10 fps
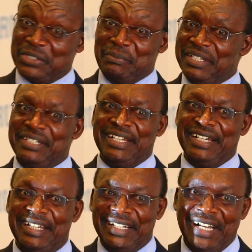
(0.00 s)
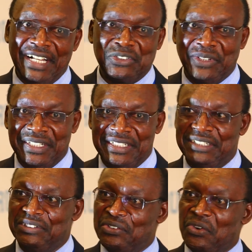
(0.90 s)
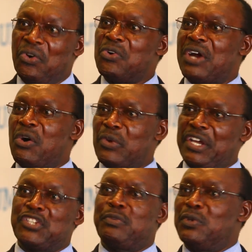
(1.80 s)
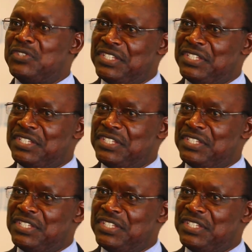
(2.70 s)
means uh, actually all our exports